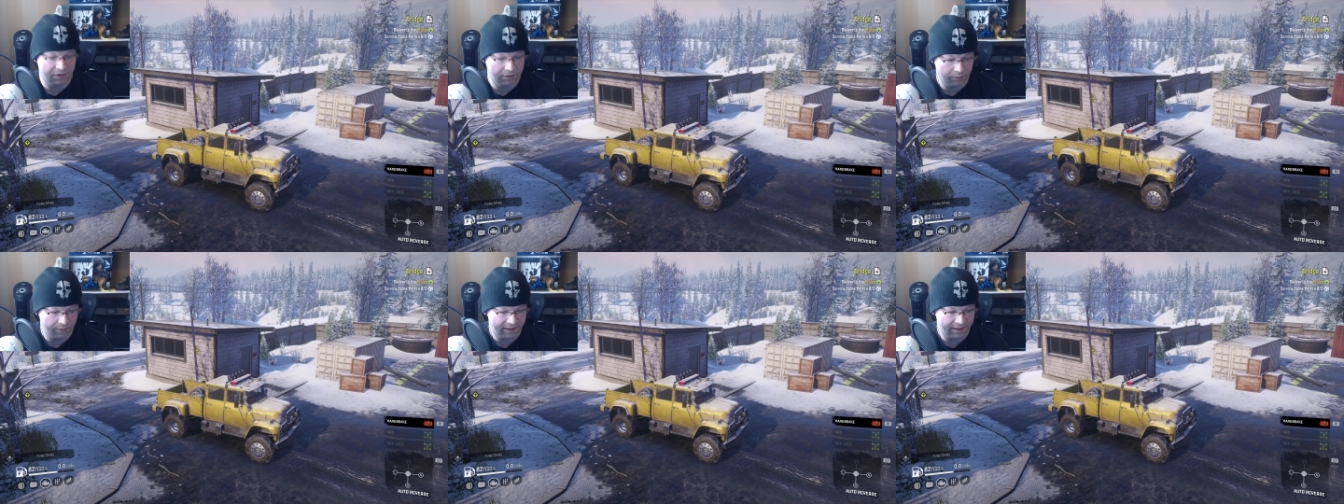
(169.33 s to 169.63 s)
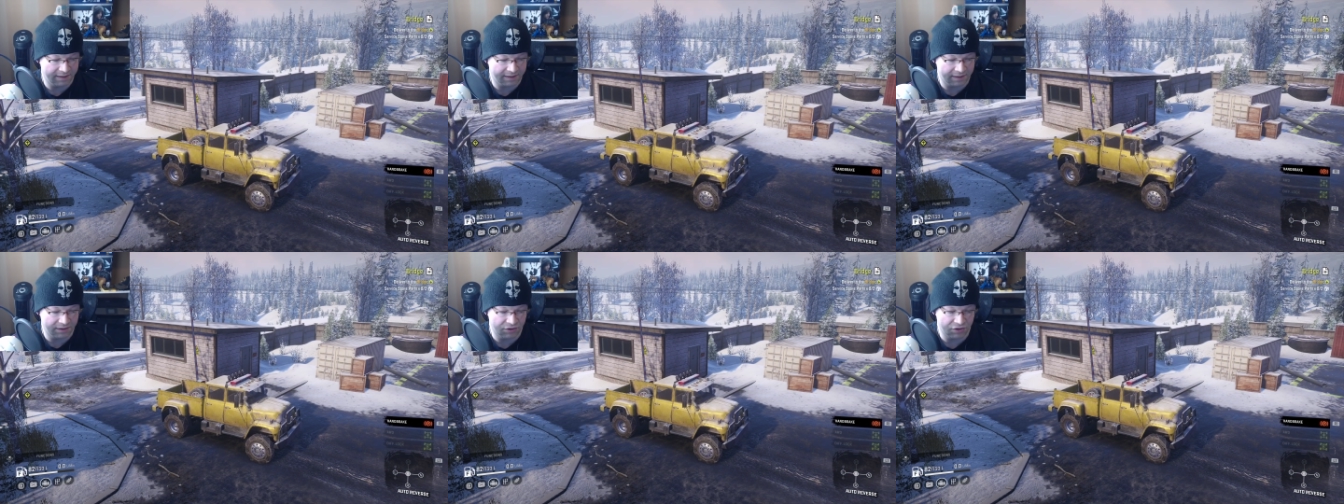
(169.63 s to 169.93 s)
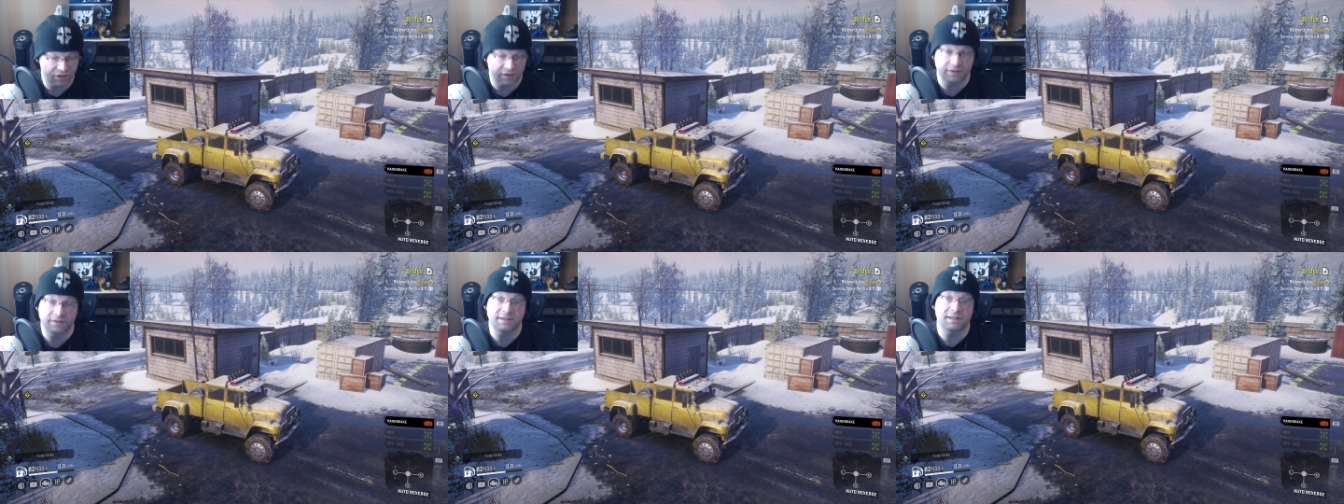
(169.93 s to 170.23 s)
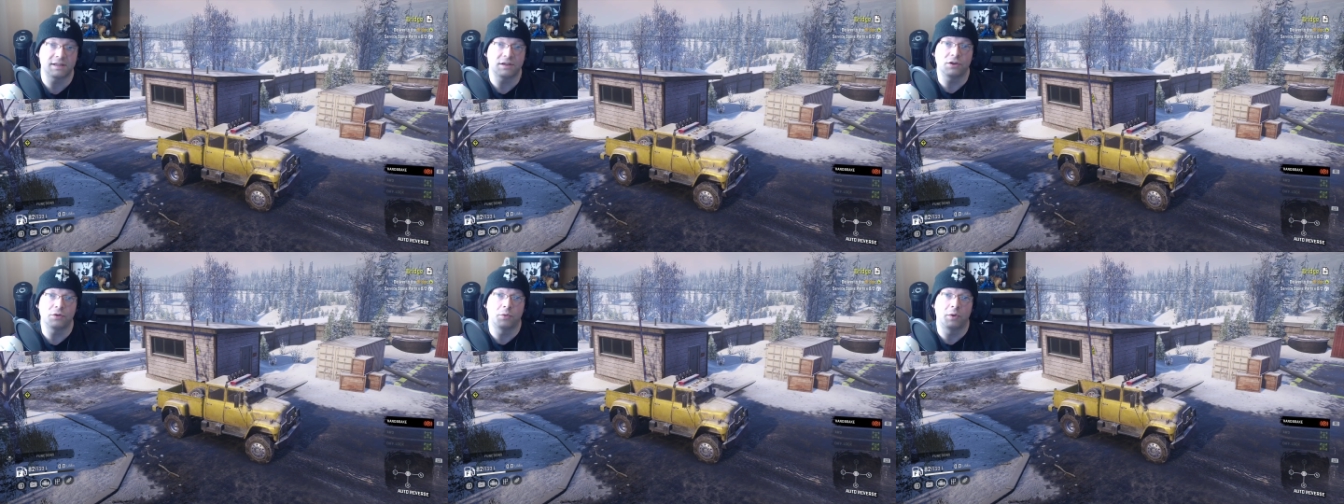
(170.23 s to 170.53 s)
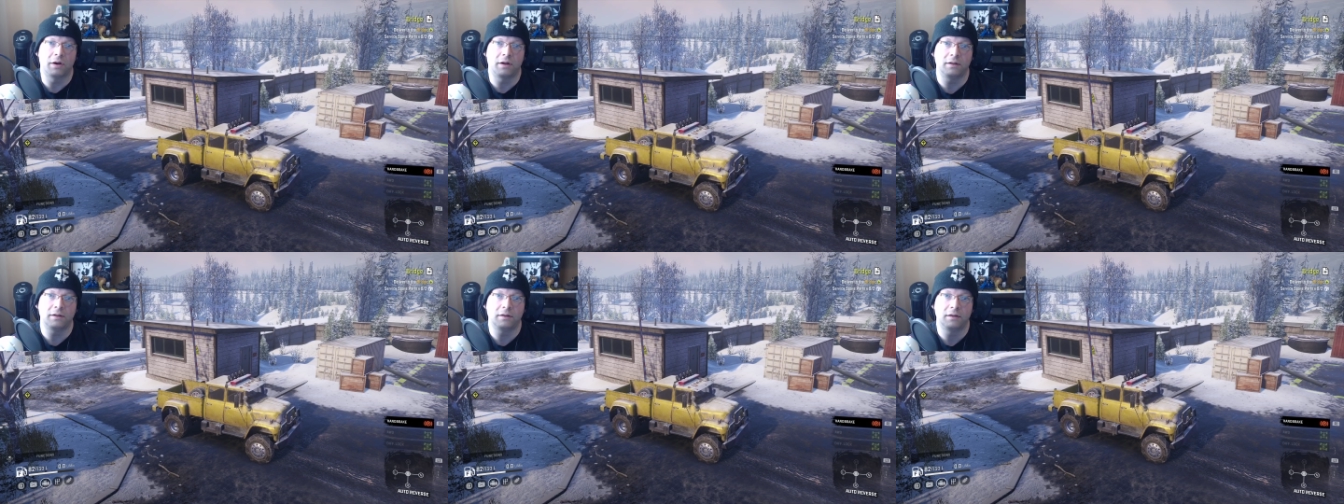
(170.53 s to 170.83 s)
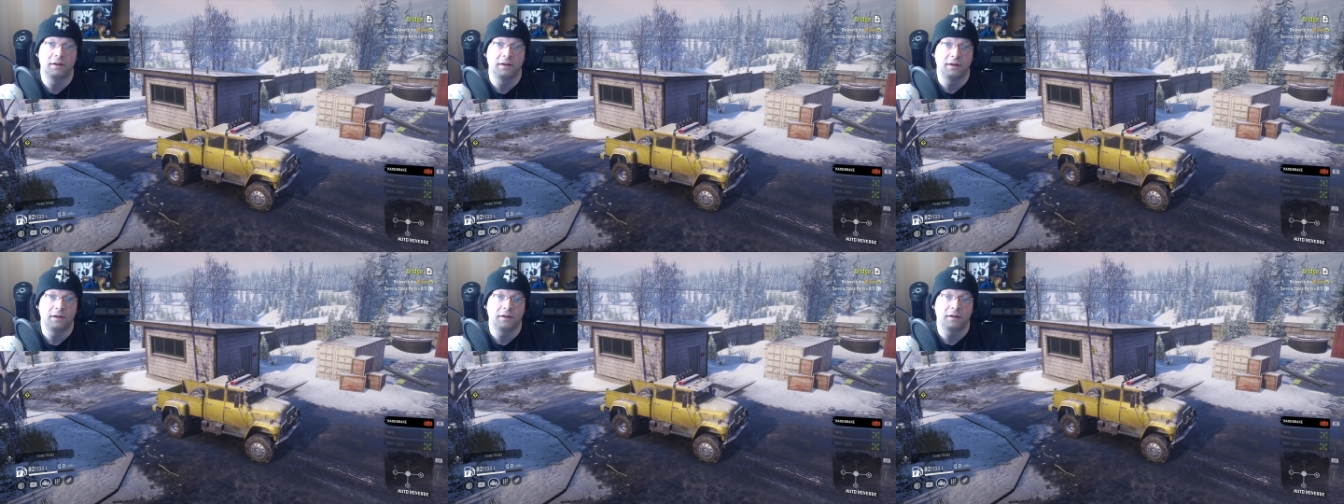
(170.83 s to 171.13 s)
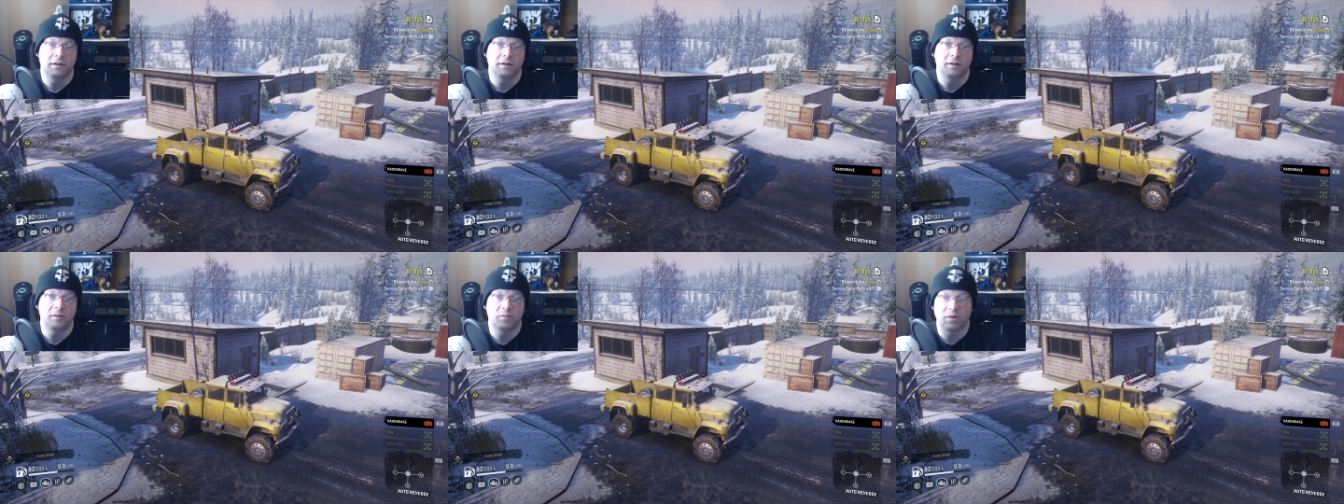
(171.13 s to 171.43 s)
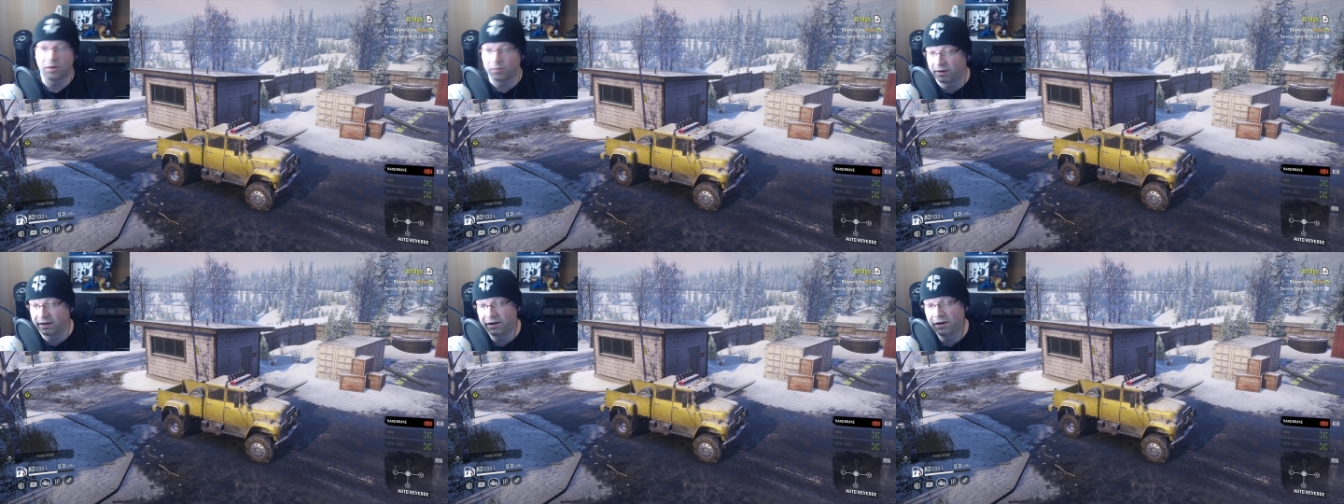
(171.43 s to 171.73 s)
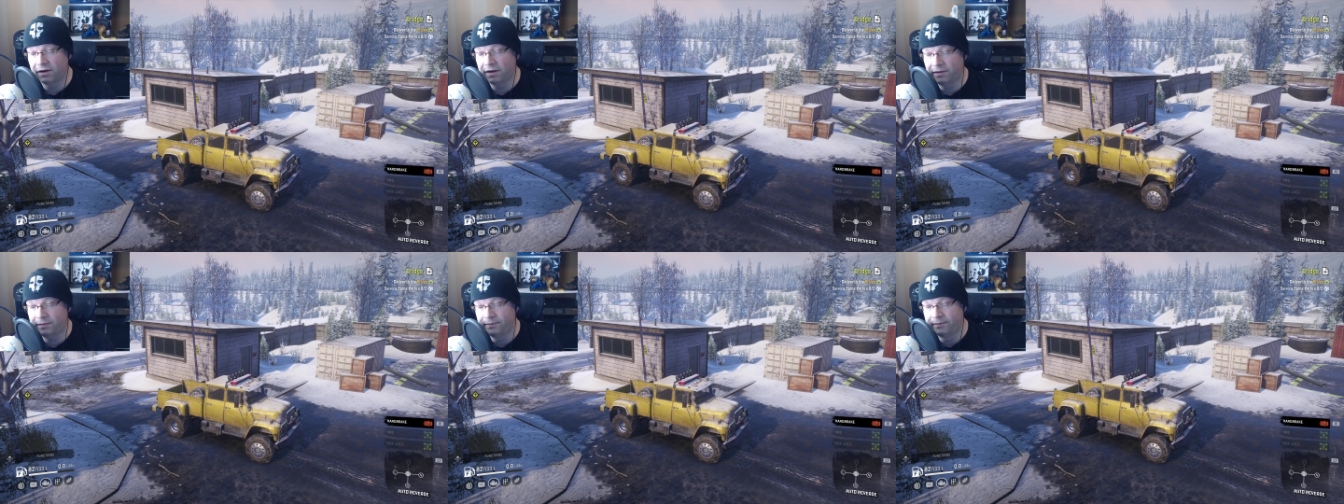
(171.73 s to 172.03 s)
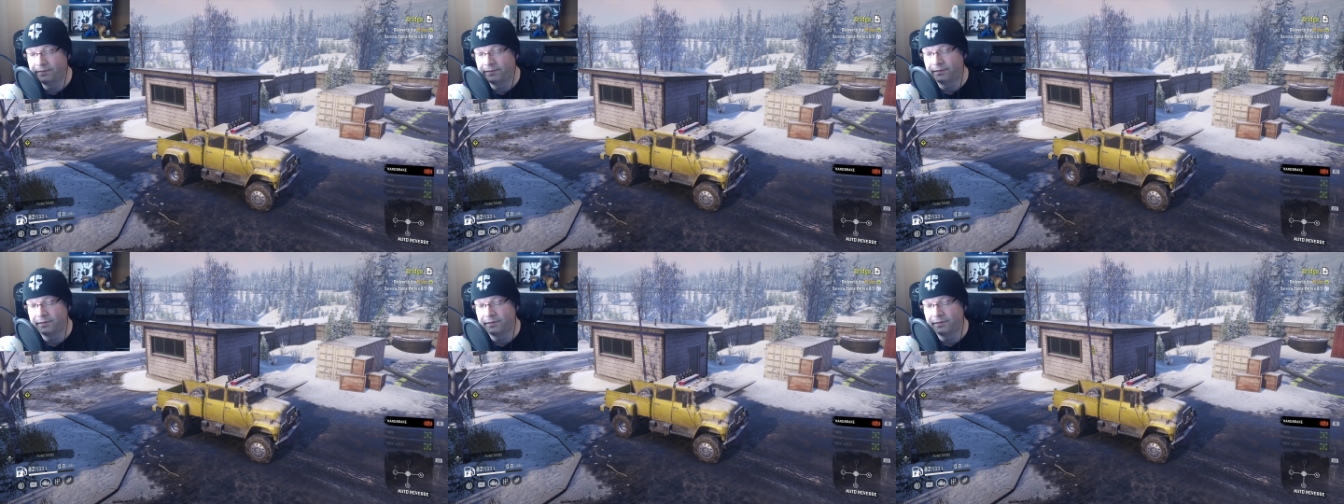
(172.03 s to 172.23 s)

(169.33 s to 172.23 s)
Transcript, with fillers: always, I shall see you all. Probably not.